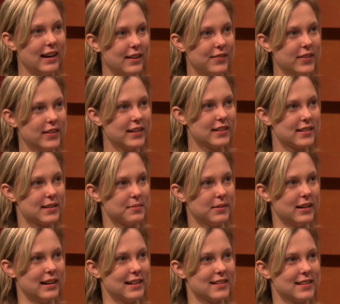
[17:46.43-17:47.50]
feel like in some
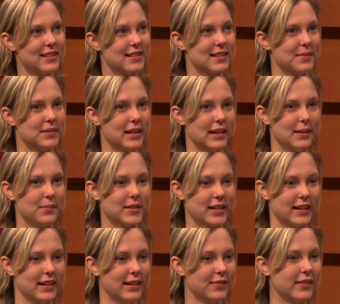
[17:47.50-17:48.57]
classes, sometimes it can
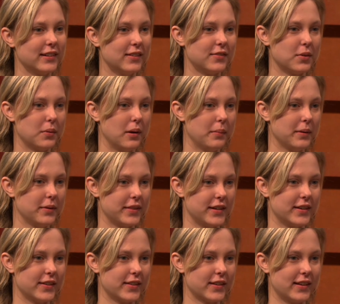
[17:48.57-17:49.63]
get really overwhelming with your
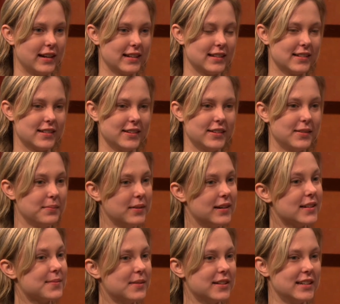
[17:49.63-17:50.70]
other classes, so you don't put
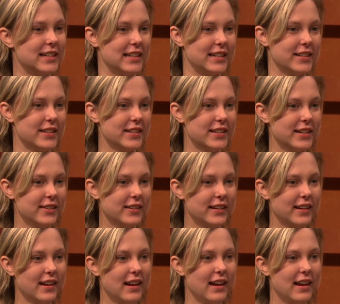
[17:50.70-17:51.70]
as much attention to it.